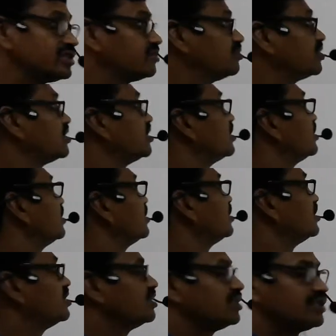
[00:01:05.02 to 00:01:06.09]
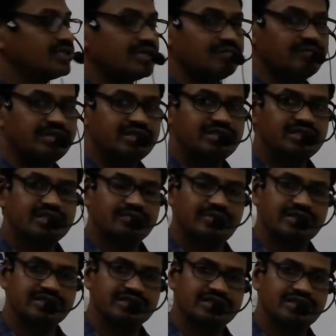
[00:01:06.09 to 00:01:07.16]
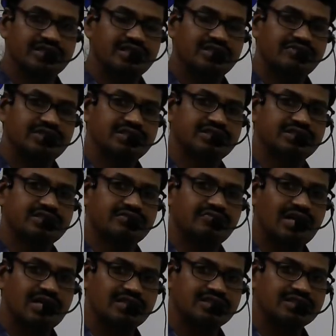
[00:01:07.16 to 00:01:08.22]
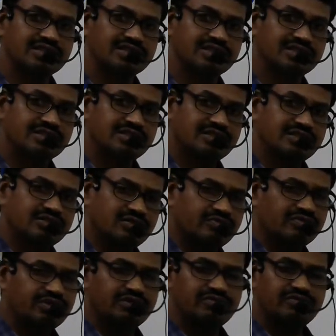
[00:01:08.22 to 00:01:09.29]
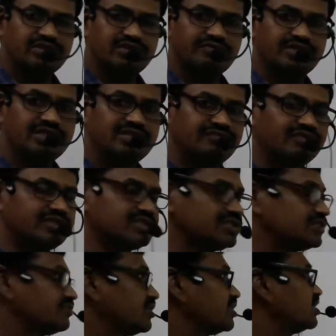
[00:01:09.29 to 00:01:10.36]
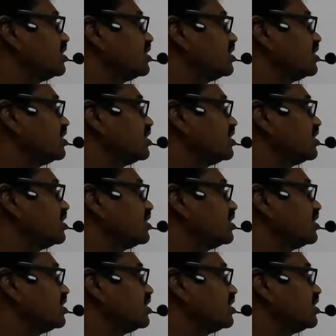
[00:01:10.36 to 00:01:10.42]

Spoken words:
but combining capacity. Otherwise, valency. So we have different definitions for